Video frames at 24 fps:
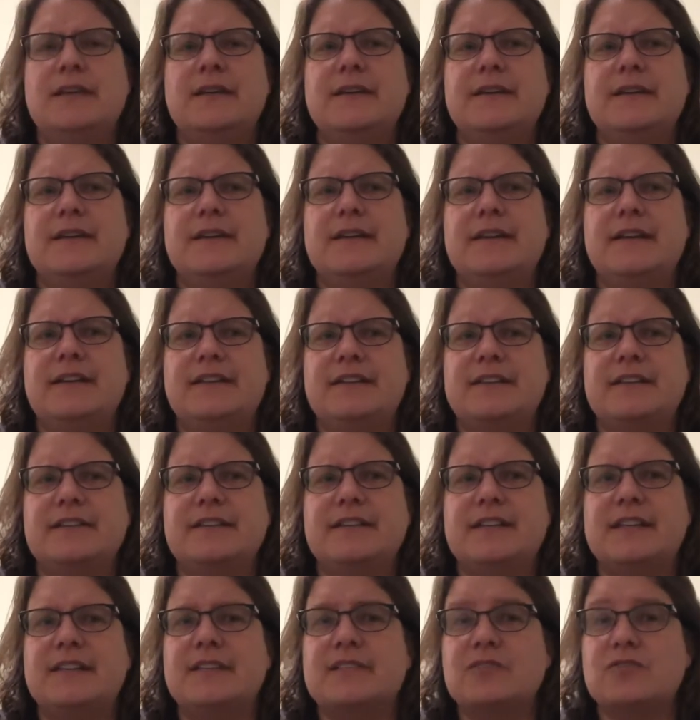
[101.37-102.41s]
I think
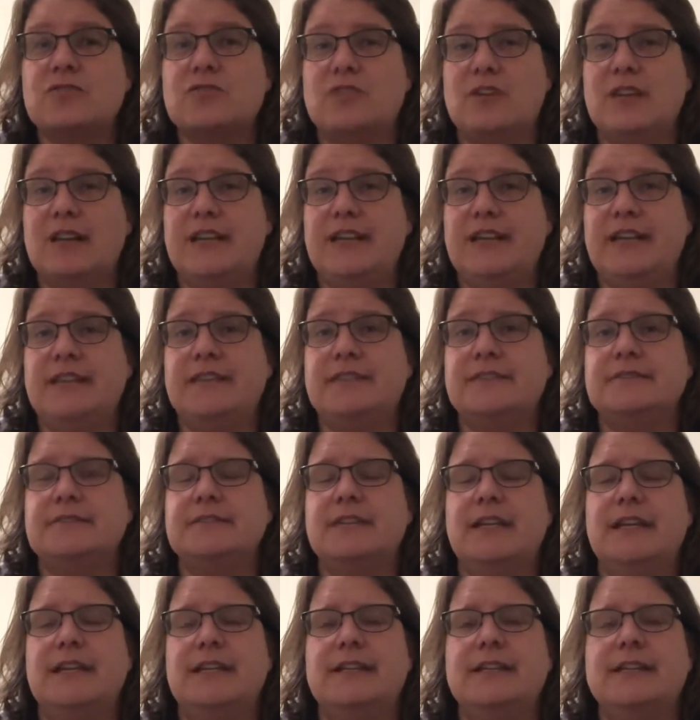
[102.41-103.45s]
that it's trying,
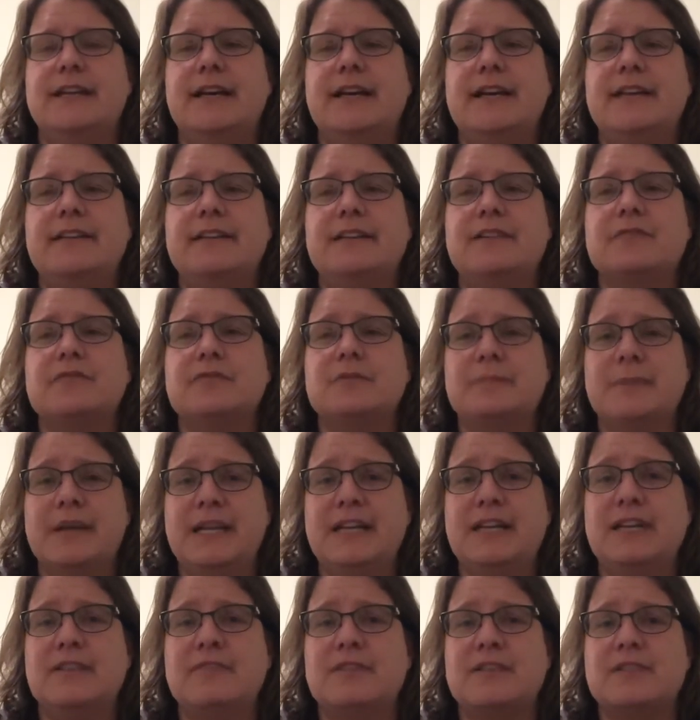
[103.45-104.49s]
and I think for
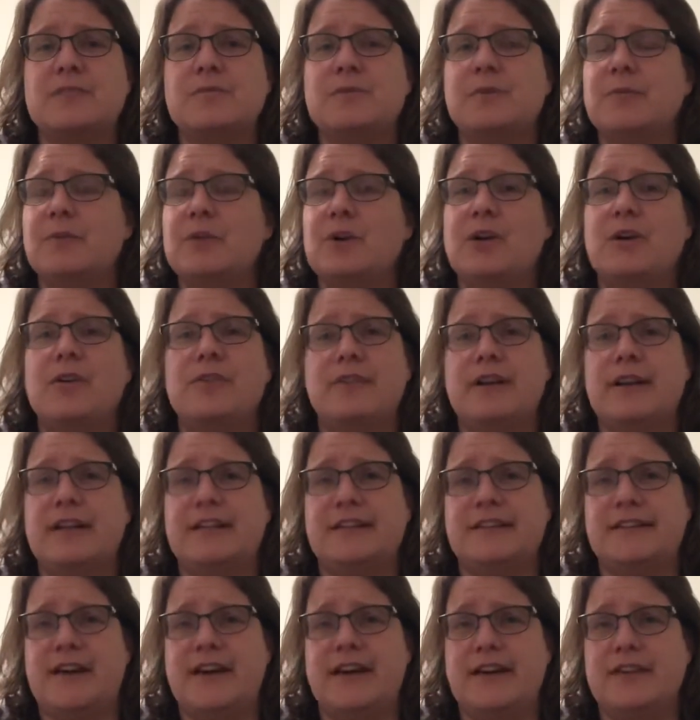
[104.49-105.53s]
many of us, we were already
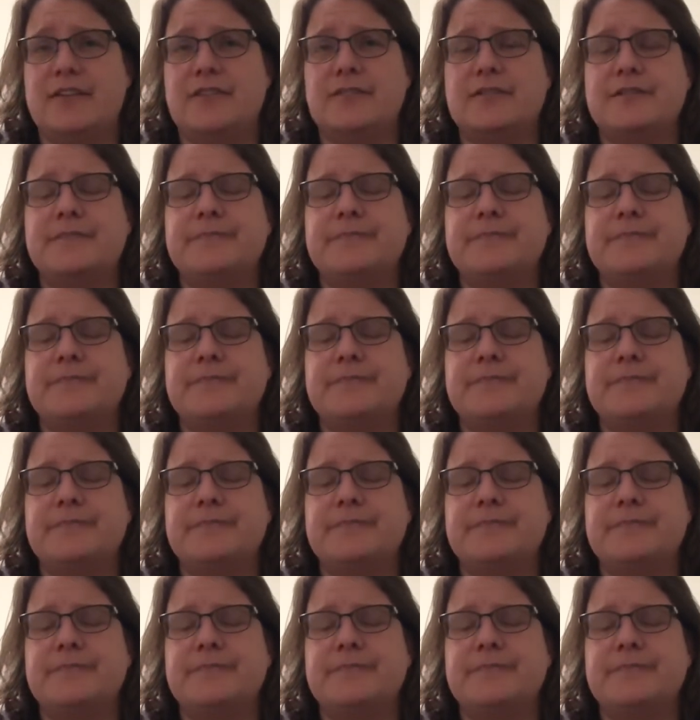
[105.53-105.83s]
tired.